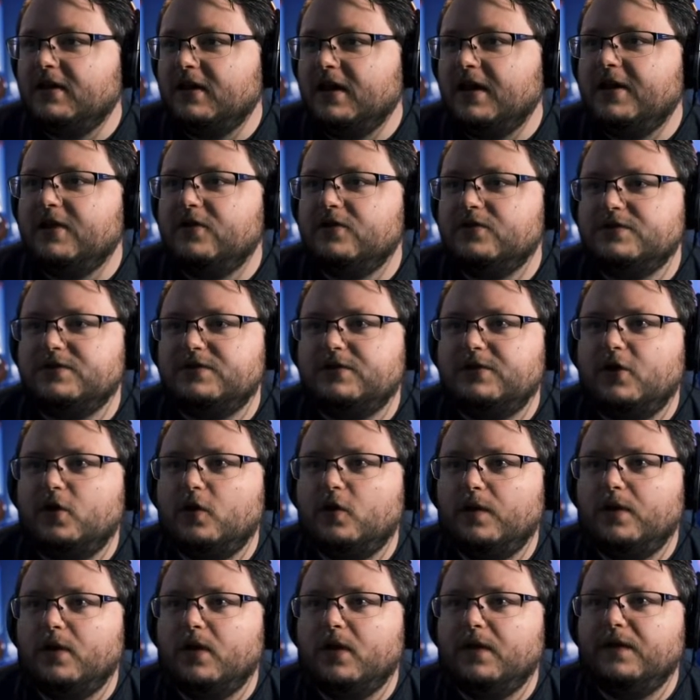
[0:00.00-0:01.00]
layers
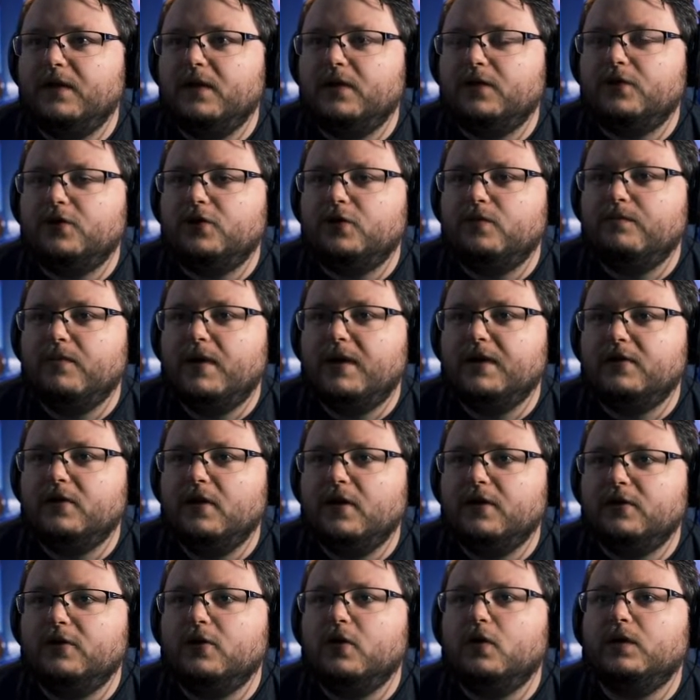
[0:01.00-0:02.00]
going on there that you might
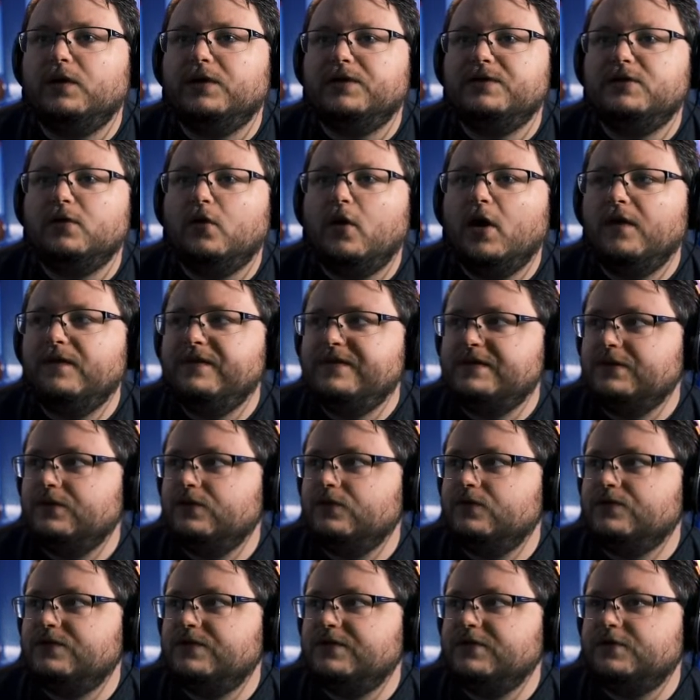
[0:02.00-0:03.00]
not notice. So obviously
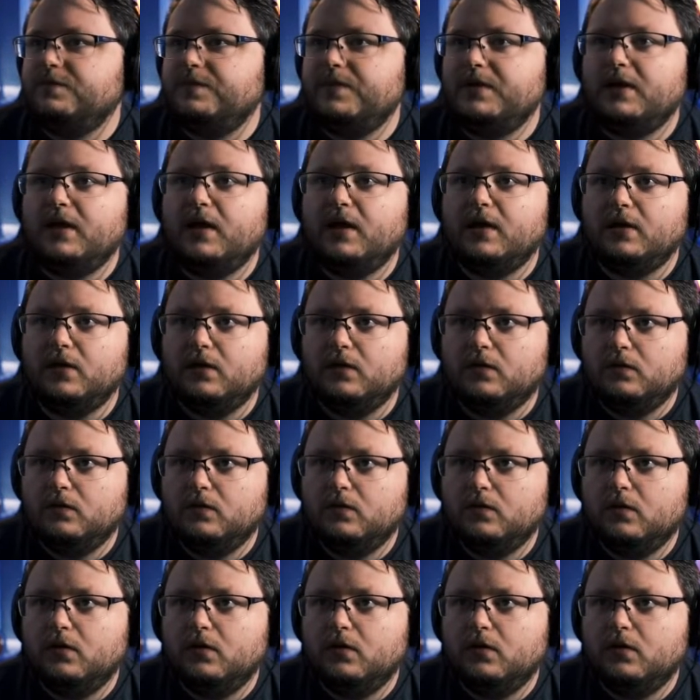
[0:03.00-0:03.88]
there's this piano.